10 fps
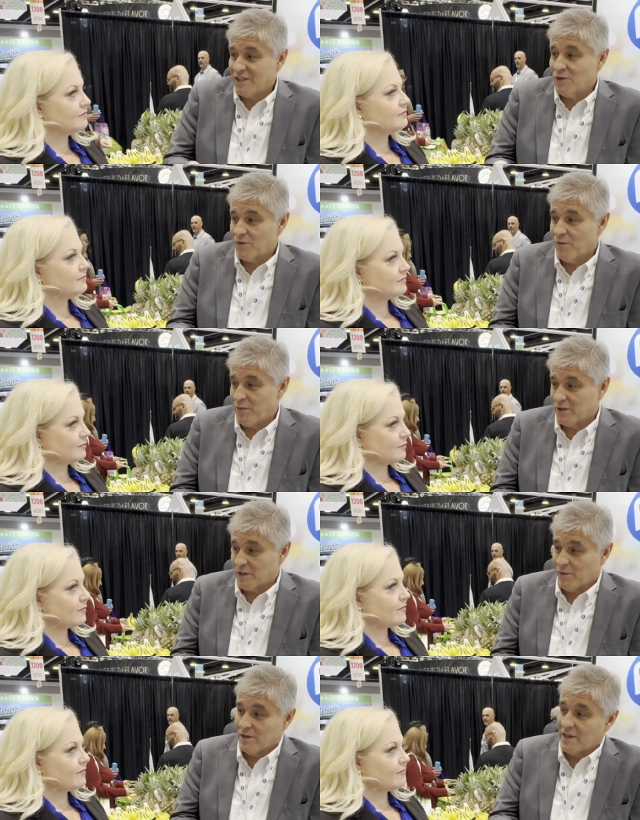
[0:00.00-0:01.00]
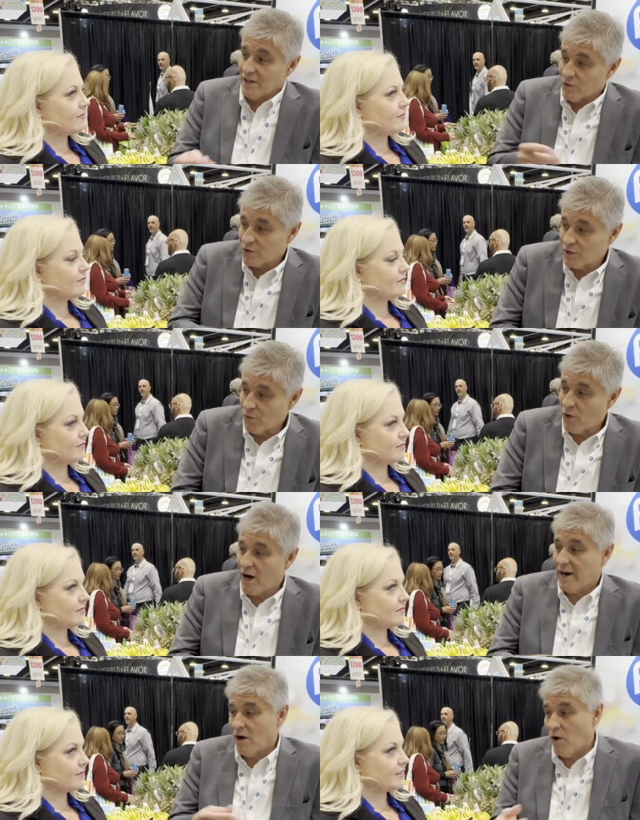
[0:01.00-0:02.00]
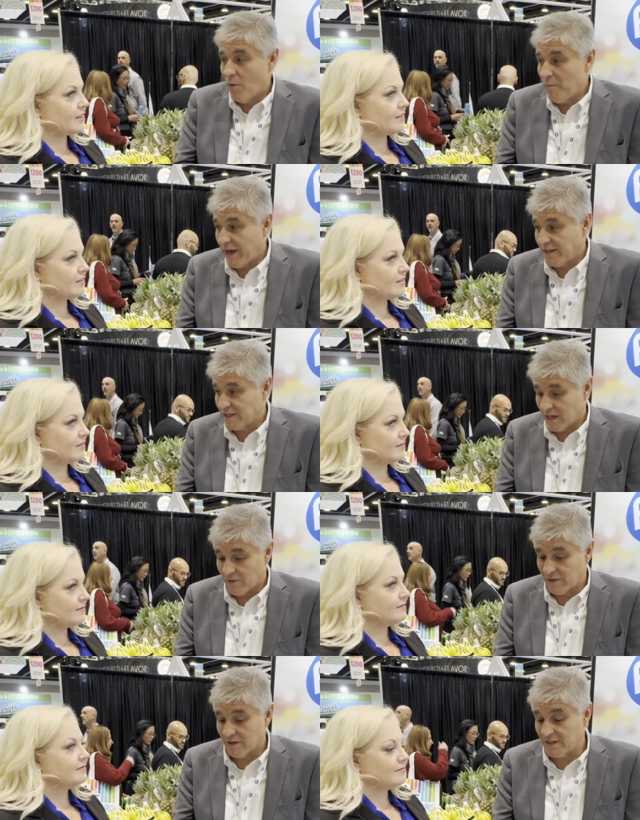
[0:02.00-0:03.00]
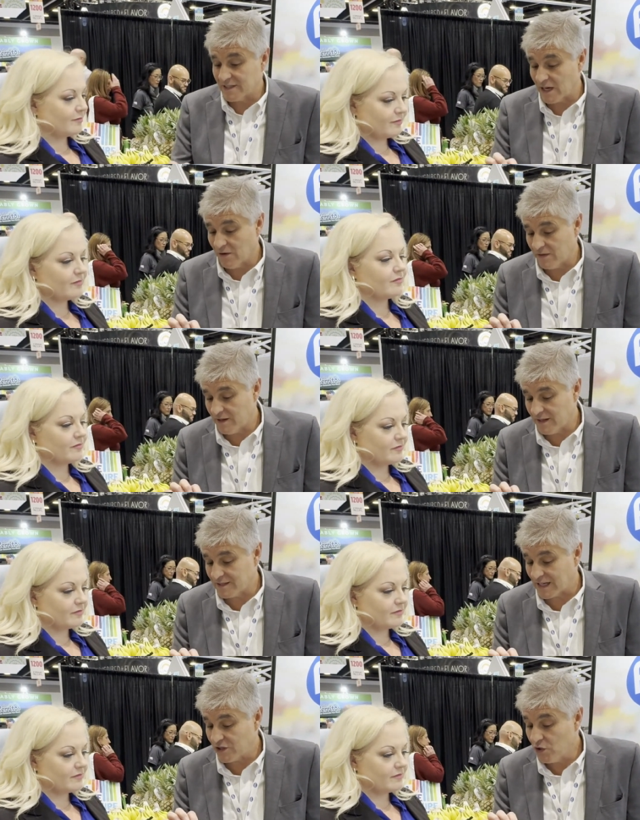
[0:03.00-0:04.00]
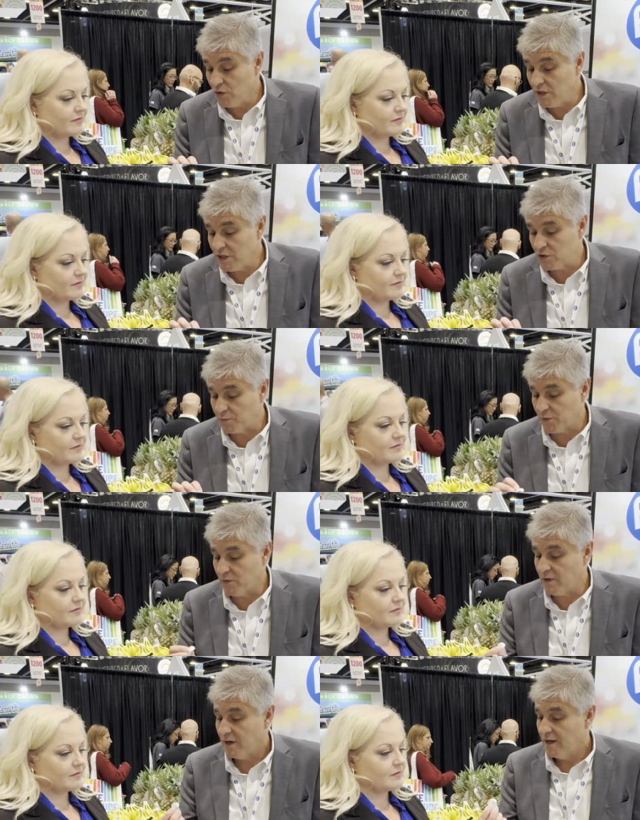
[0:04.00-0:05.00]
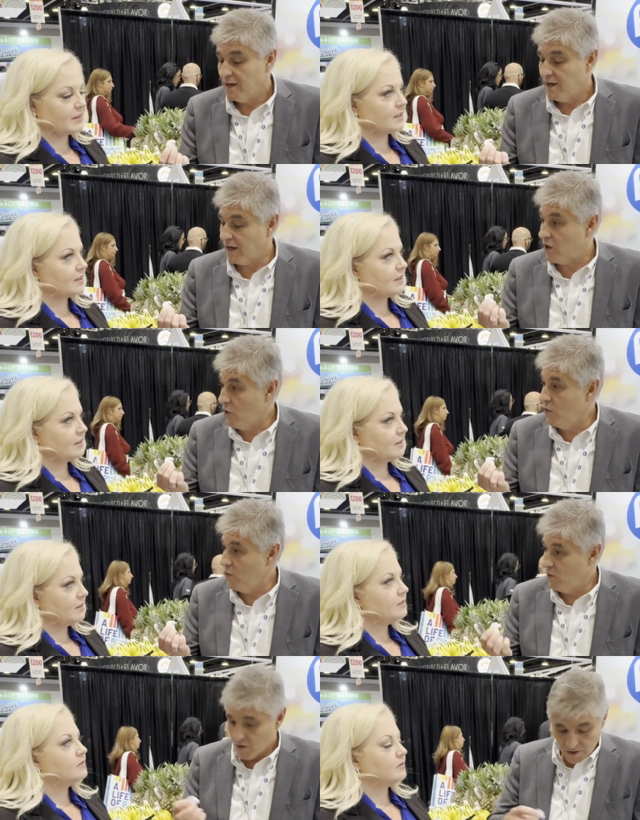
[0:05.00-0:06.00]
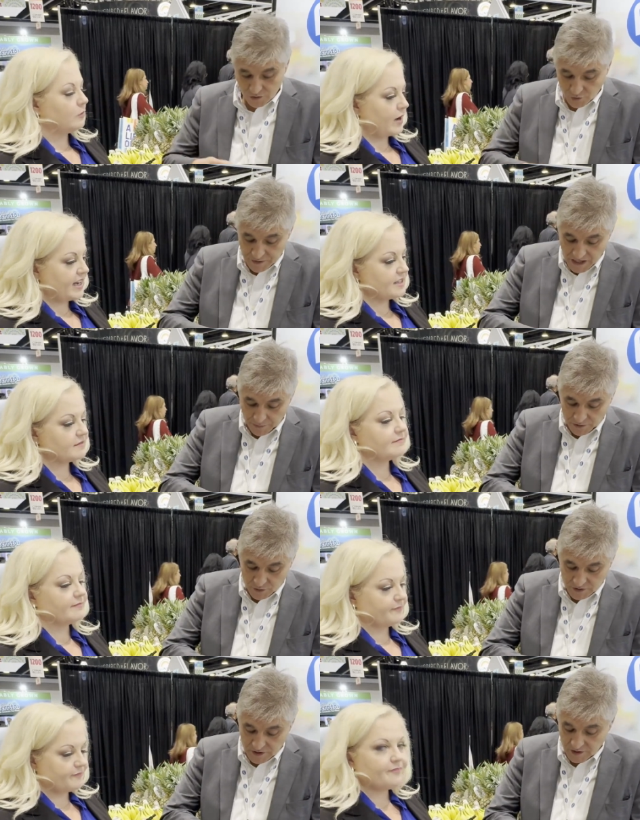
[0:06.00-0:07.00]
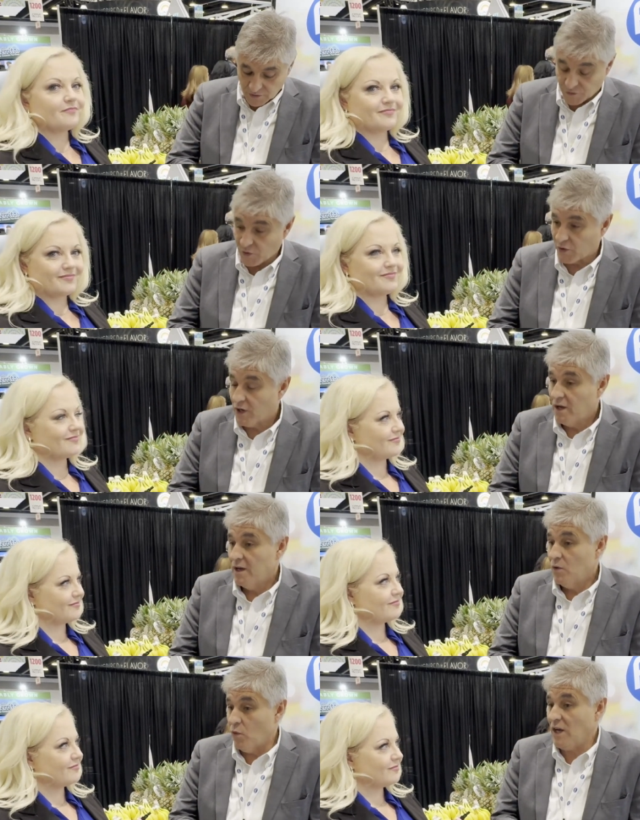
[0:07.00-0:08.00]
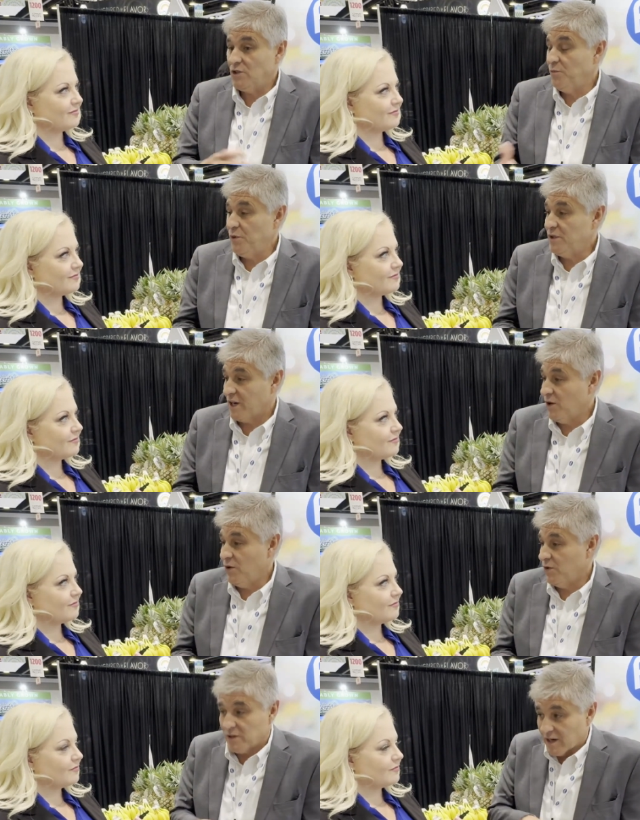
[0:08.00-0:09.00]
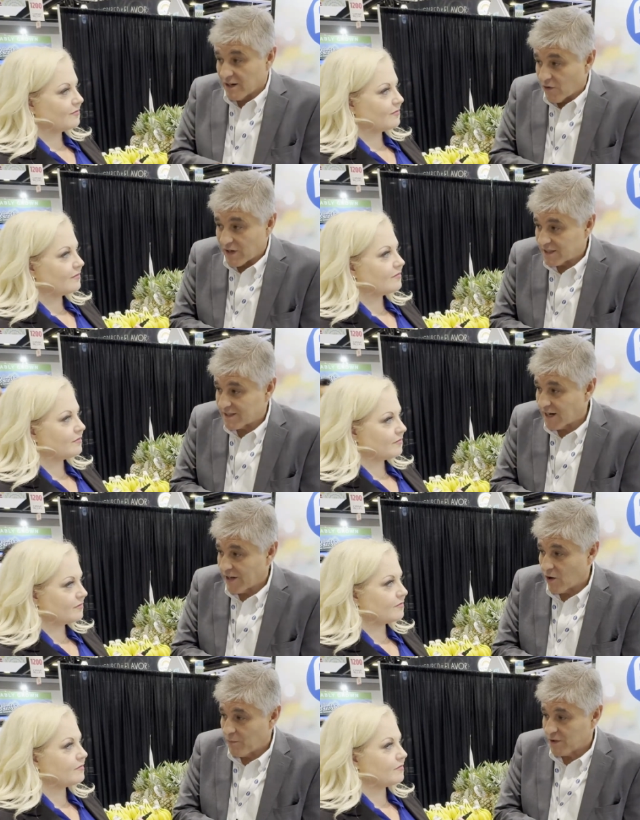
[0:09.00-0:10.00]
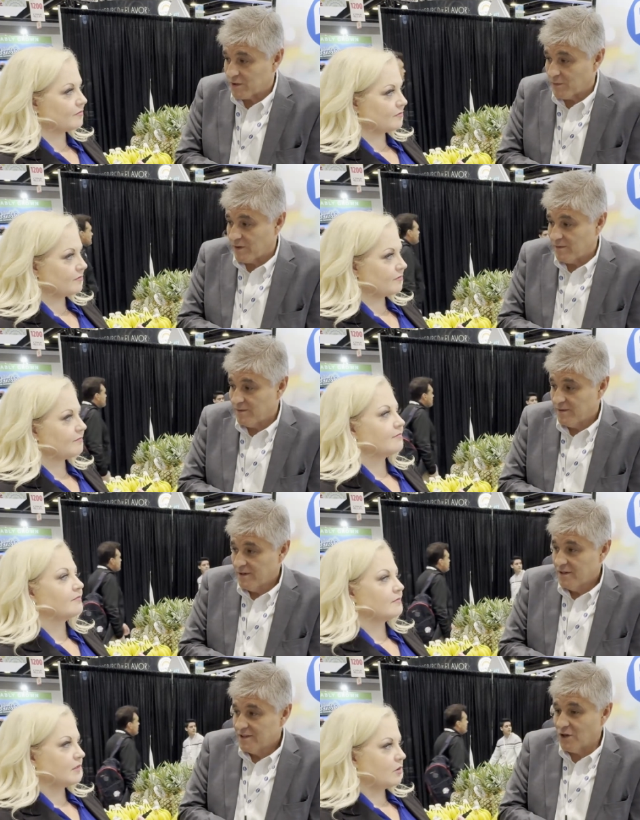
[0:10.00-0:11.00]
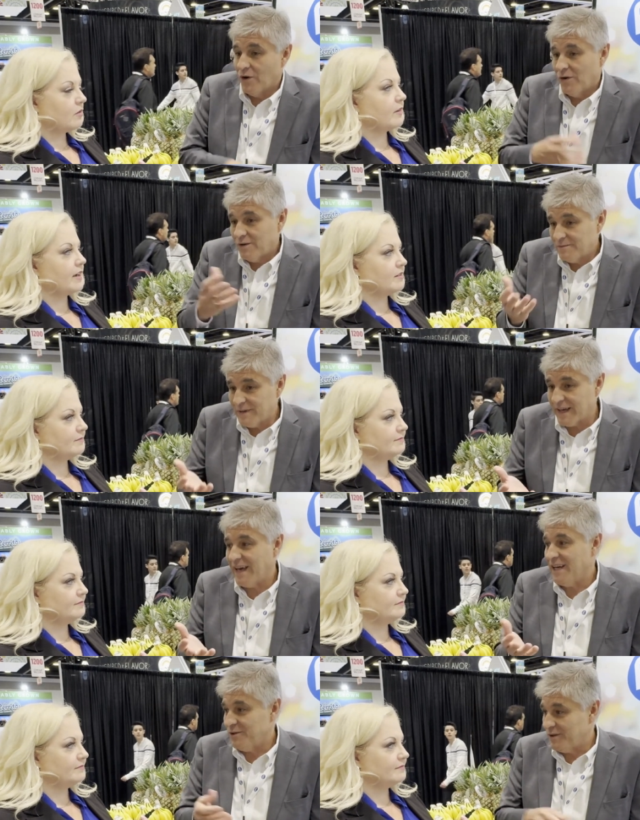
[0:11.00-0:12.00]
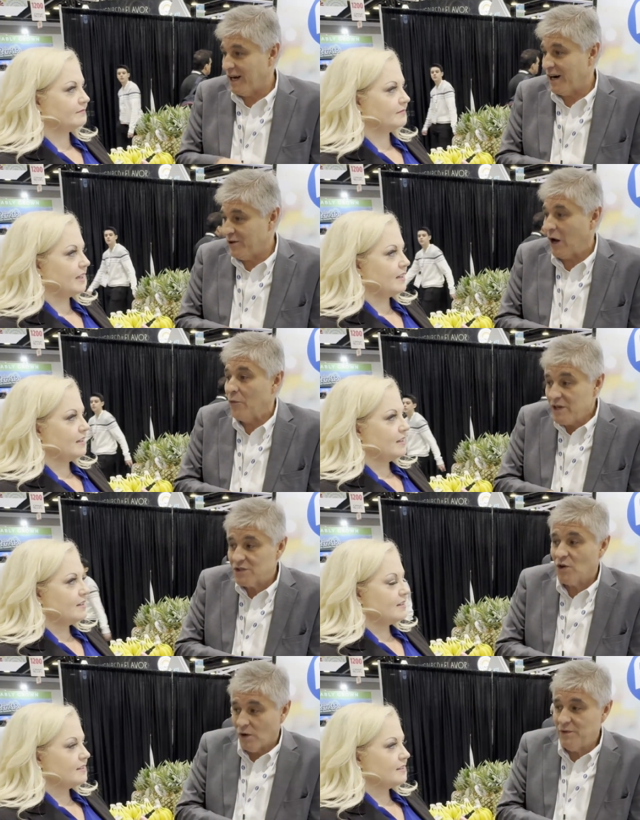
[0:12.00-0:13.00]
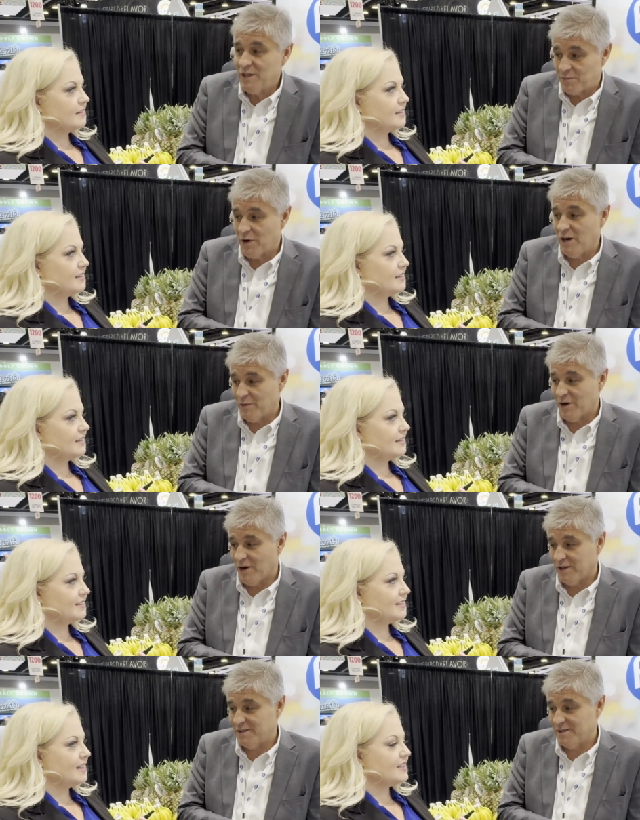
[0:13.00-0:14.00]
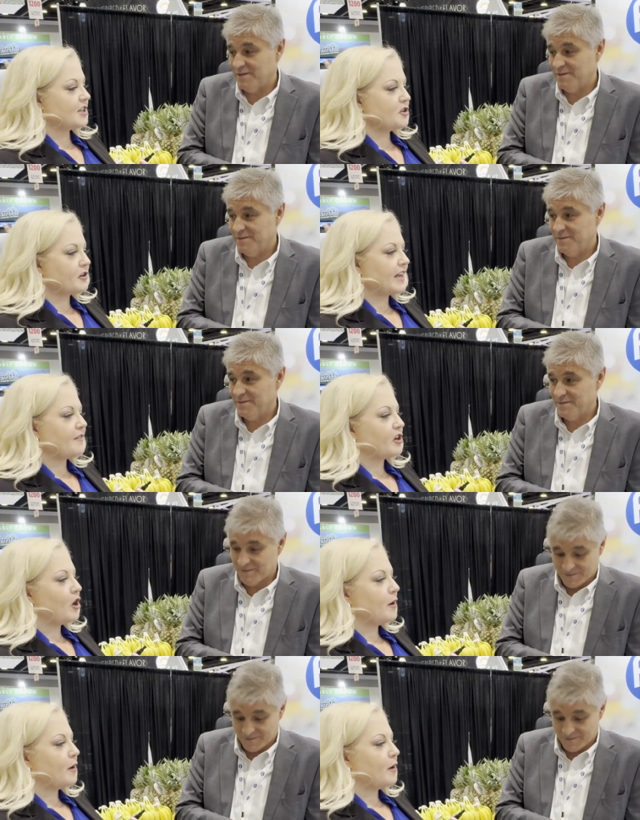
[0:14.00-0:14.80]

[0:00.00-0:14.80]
Speaker 1: kinds of compostable the industrial one and home base and everything the second thing is that you need to put glue to right. be able to stick the fruit once you put the glue they are not necessarily compostable so right. again are, are we solving the problem or not
Speaker 2: so you could have